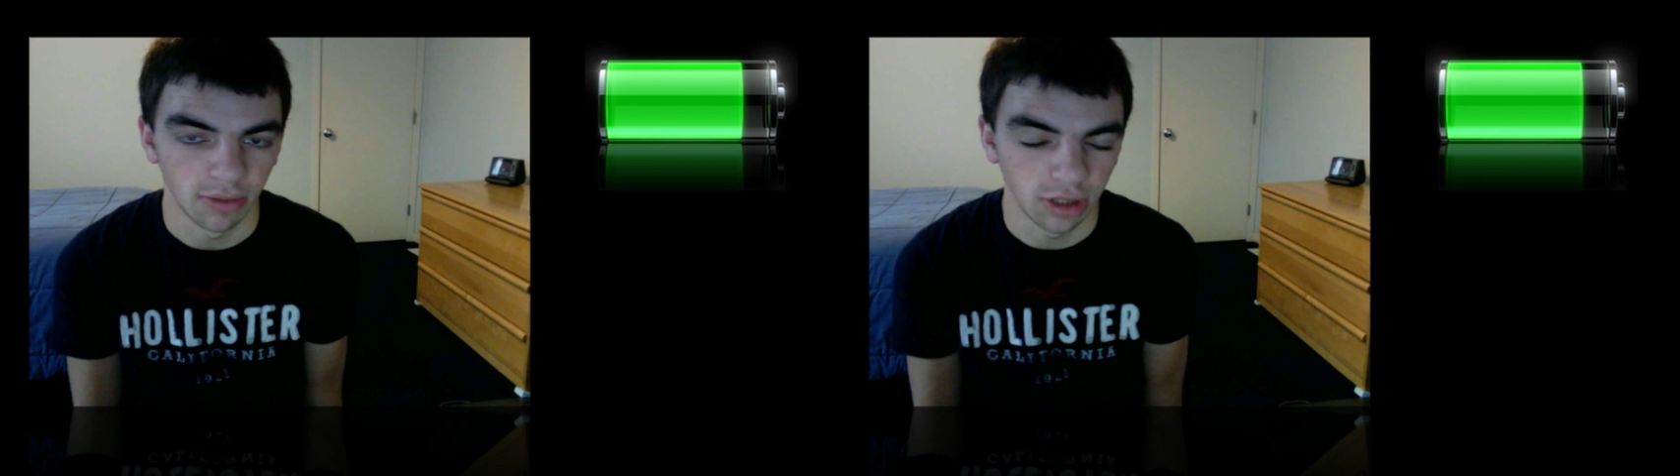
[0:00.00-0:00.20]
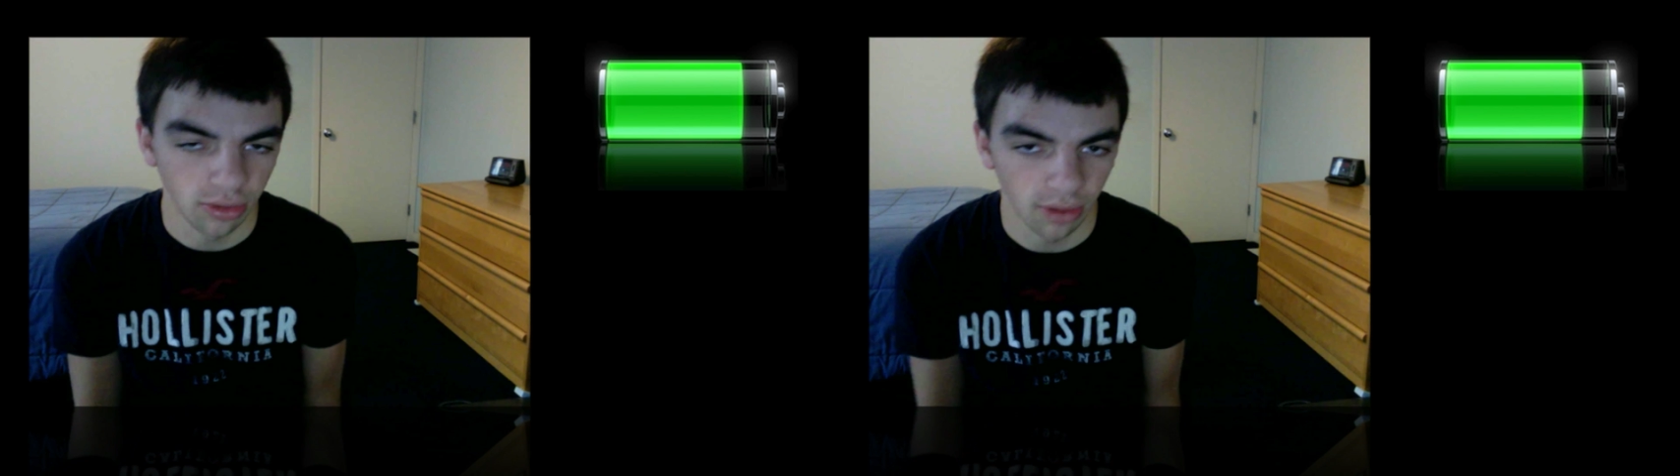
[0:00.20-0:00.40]

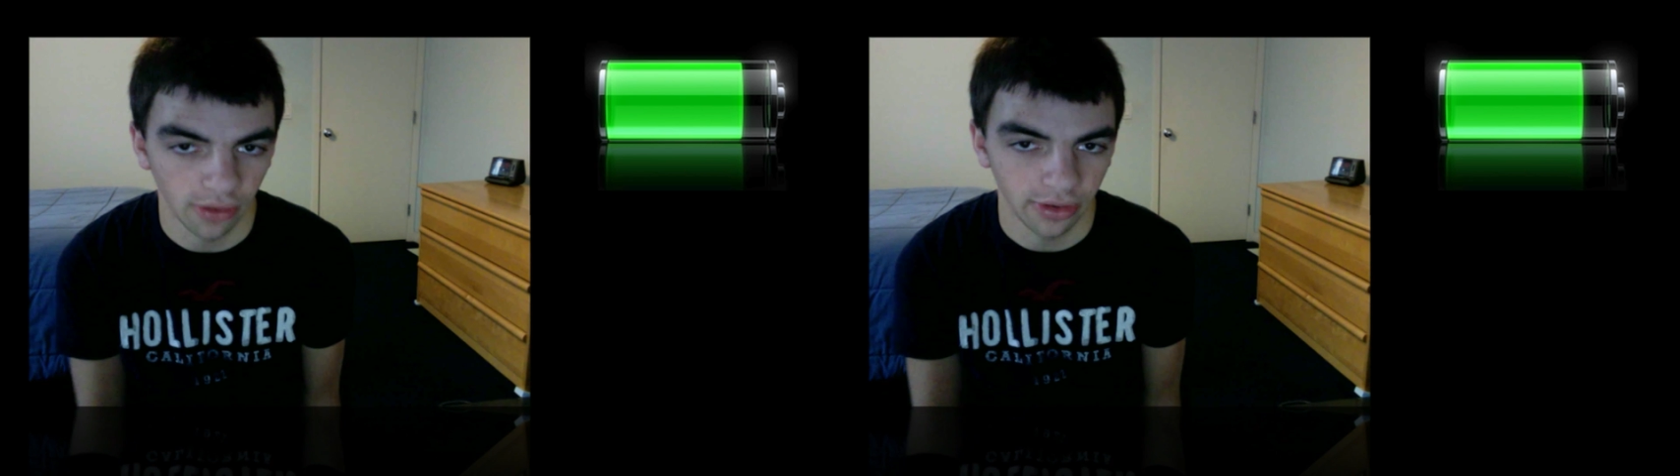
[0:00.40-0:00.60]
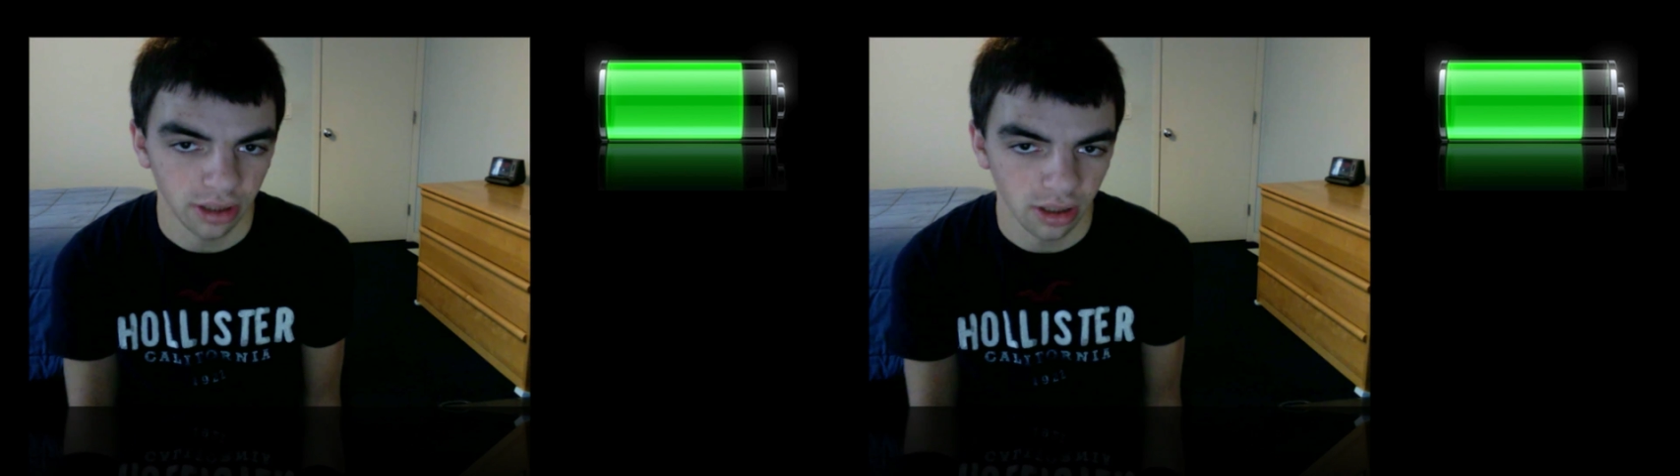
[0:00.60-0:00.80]
doing all
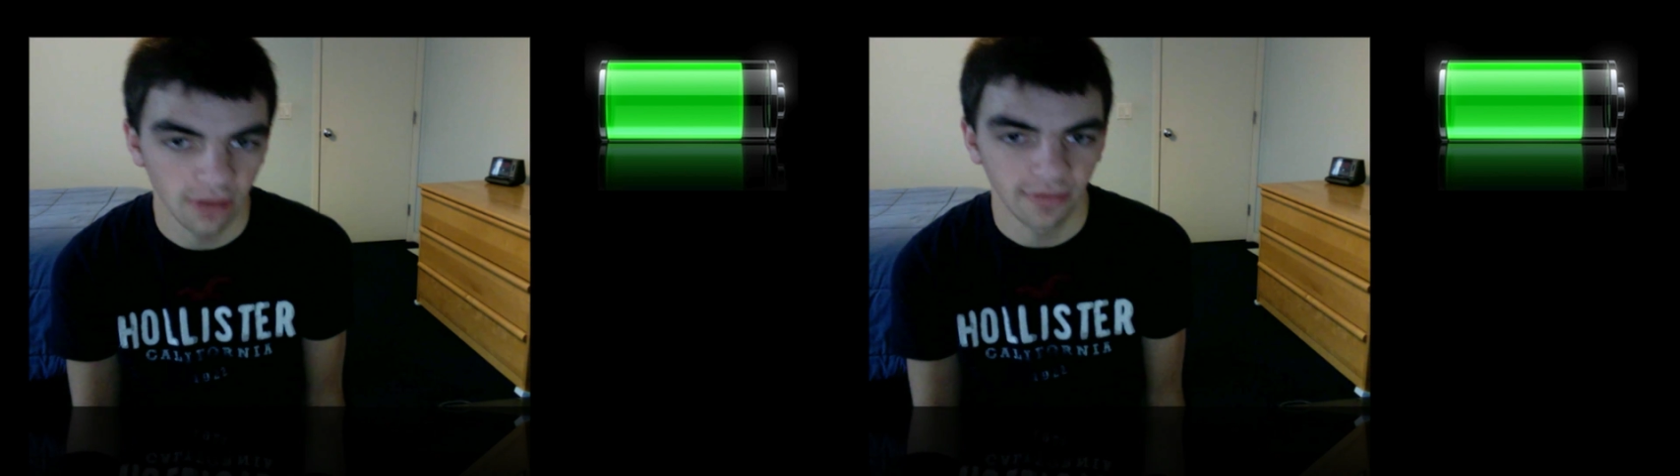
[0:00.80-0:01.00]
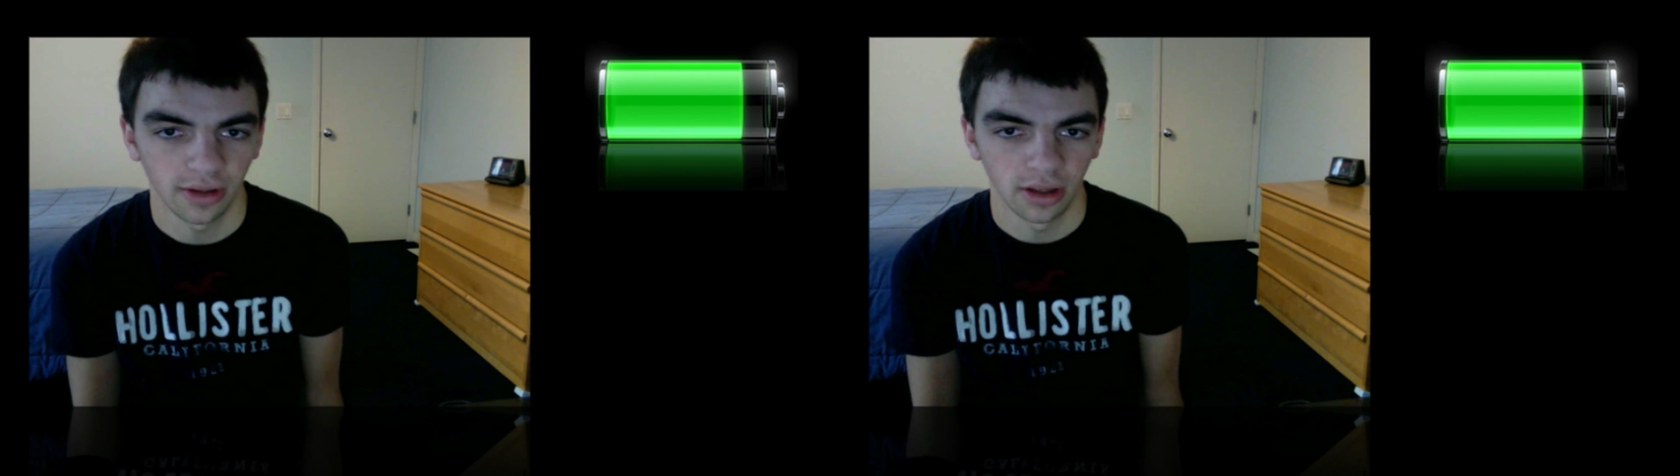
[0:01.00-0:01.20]
this
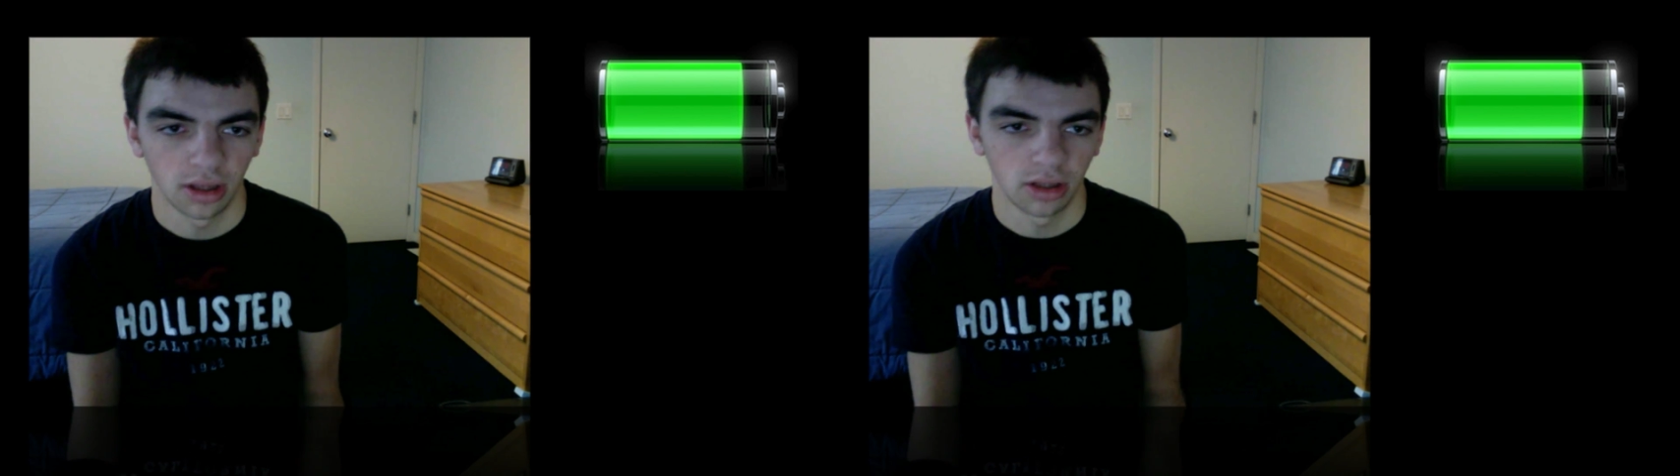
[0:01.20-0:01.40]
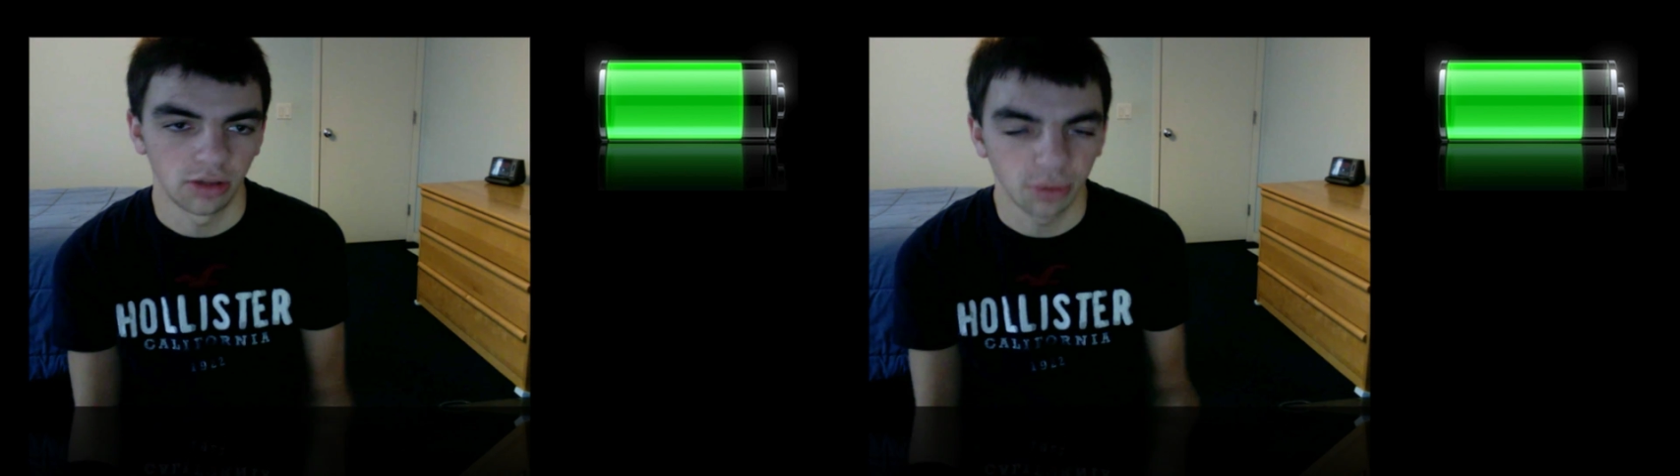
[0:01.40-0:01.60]
stuff,
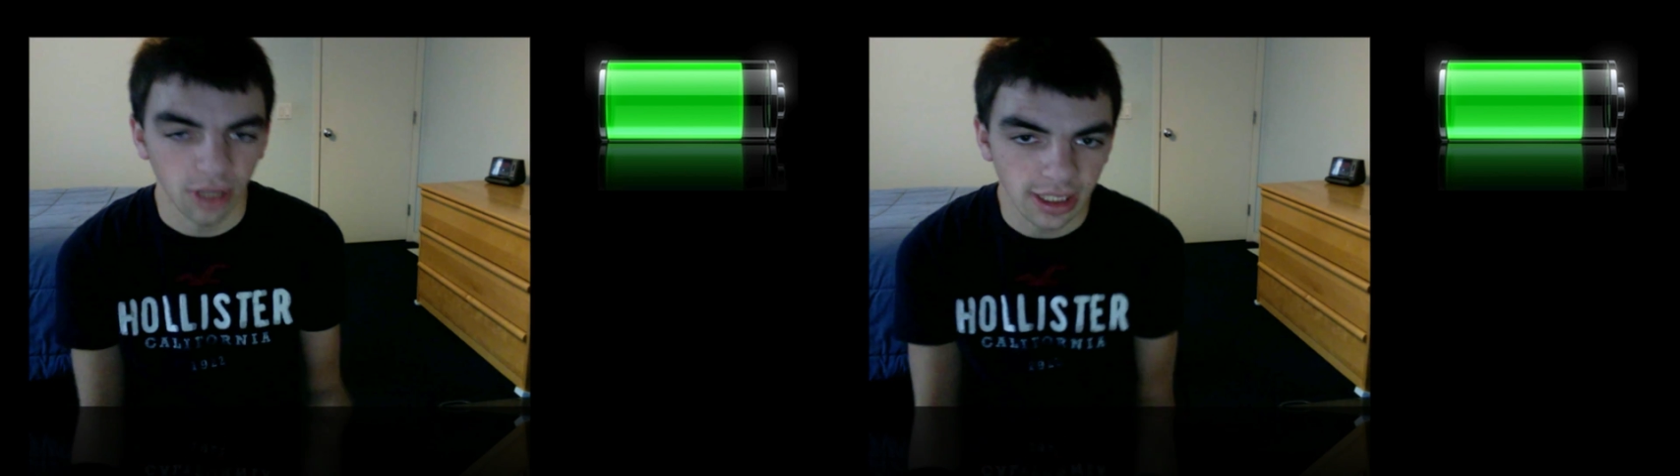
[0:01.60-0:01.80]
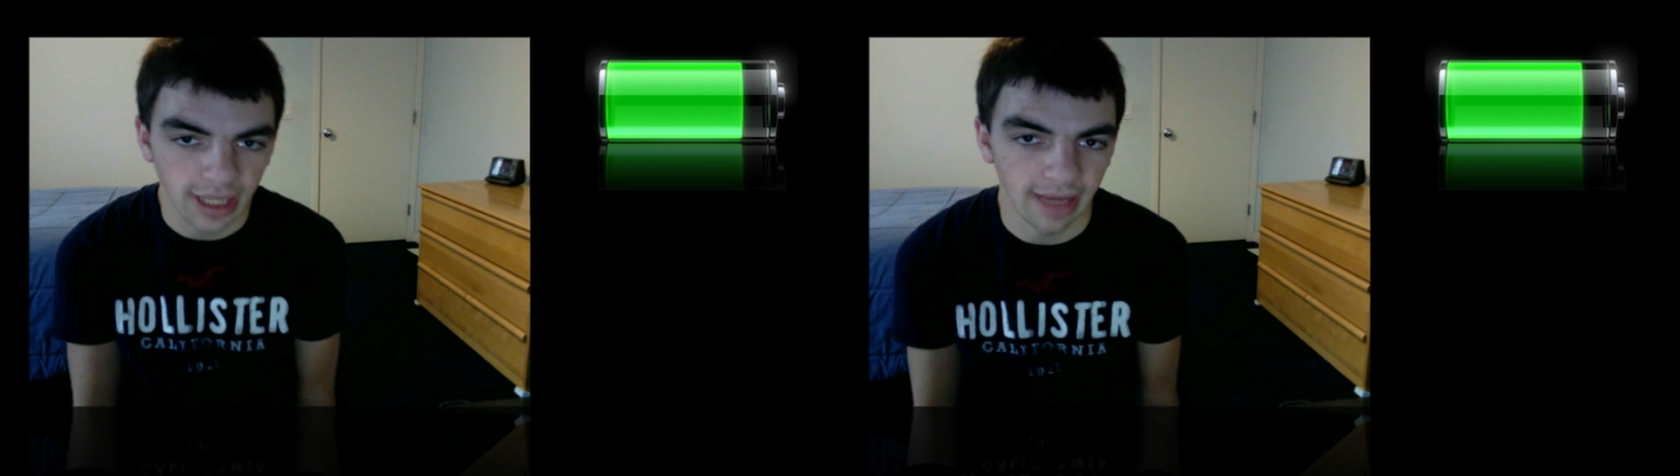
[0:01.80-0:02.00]
you're
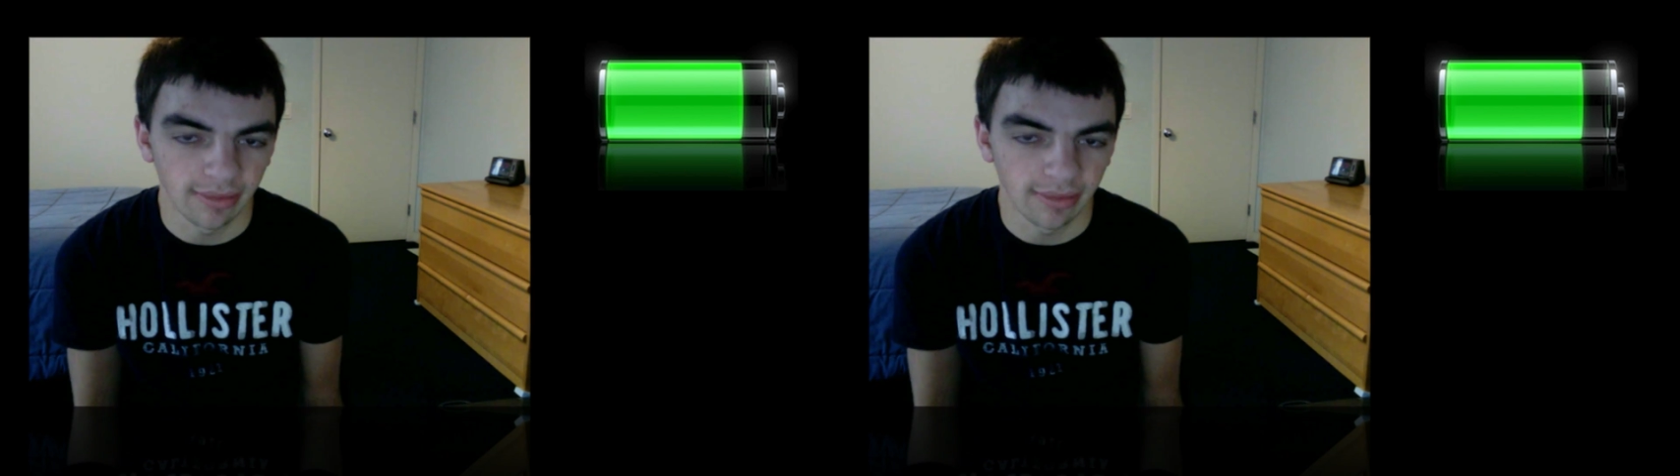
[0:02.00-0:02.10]
playing games,